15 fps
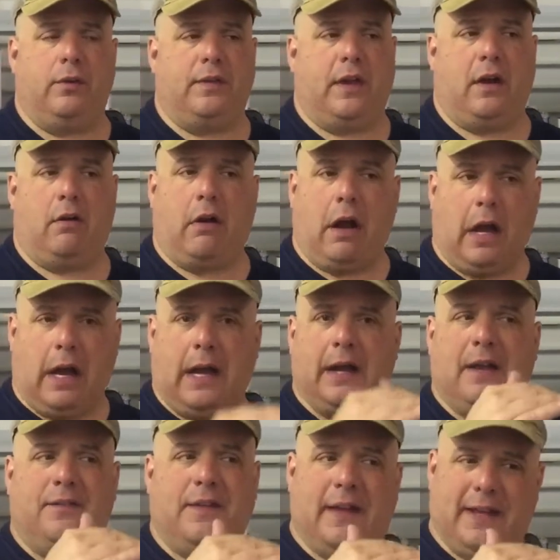that are
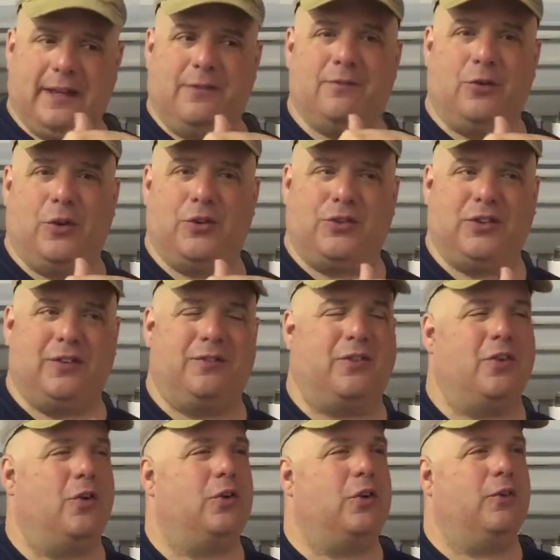on that invoice that
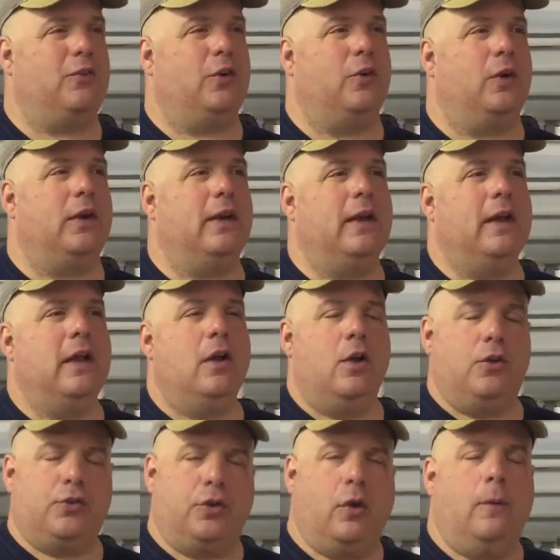you're viewing.
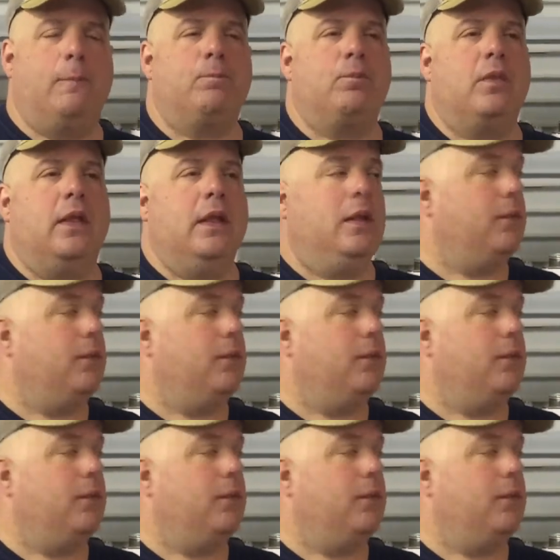So